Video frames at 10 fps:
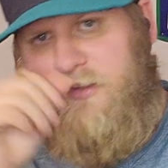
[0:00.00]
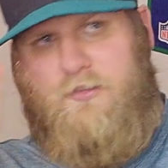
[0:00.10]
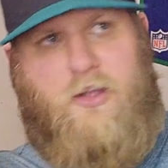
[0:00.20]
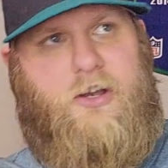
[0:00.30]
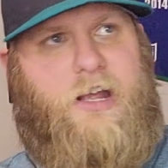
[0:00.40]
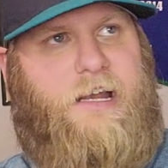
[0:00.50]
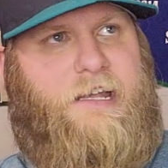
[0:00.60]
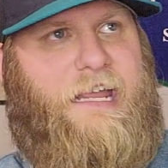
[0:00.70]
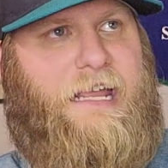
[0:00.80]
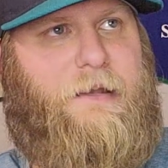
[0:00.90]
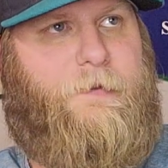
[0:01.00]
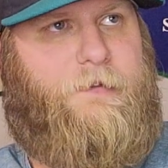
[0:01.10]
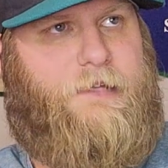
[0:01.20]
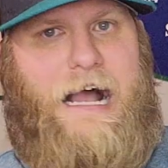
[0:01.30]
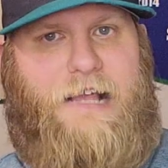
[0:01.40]
So you're going to need
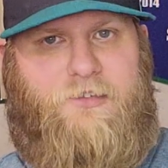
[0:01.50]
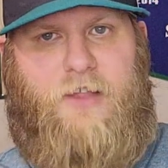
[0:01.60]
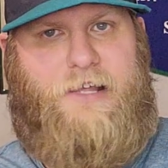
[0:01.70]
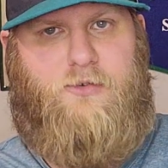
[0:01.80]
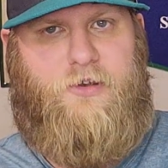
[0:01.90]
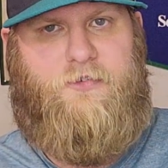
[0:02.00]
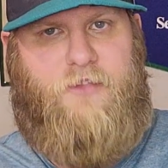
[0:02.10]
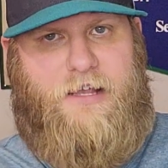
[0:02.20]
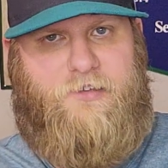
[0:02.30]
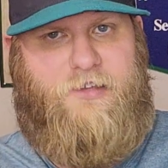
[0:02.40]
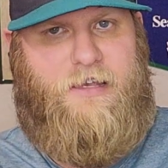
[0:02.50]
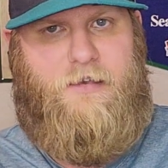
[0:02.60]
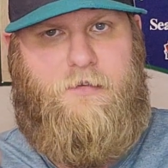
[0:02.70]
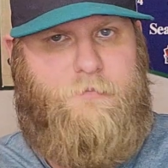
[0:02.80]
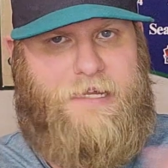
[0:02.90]
guys like Chris
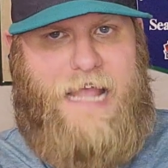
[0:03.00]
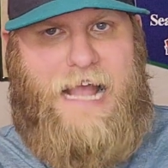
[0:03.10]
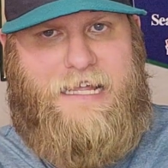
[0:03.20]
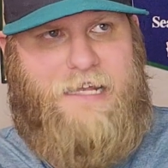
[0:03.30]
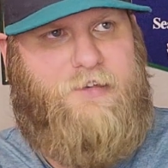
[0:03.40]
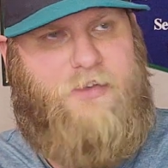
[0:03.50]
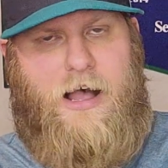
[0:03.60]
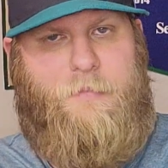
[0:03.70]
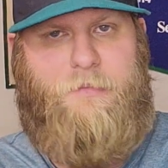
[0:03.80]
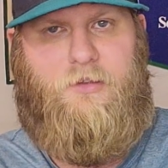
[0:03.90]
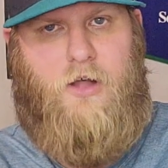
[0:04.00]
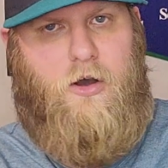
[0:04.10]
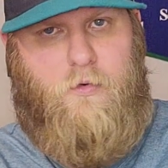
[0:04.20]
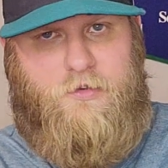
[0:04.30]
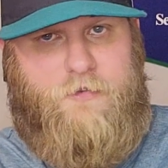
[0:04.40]
Flexen, McCaughan, Tommy
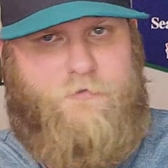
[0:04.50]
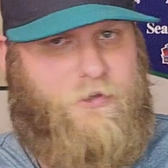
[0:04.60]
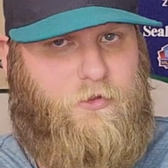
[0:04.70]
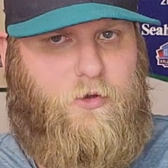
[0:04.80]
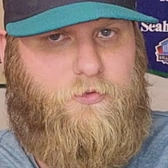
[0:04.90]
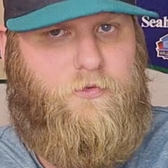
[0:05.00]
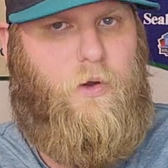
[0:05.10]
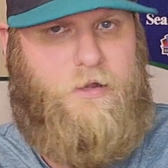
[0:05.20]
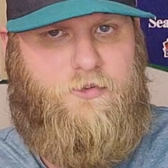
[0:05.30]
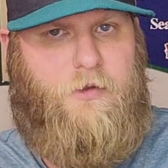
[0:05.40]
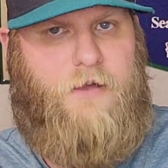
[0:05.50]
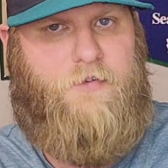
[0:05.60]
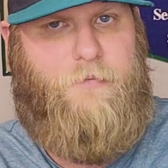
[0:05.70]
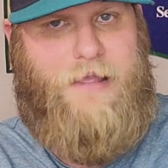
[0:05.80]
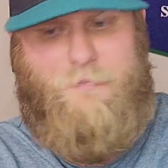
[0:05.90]
Milone to fill those voids,
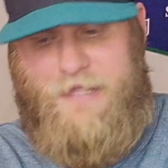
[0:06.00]
whoever it may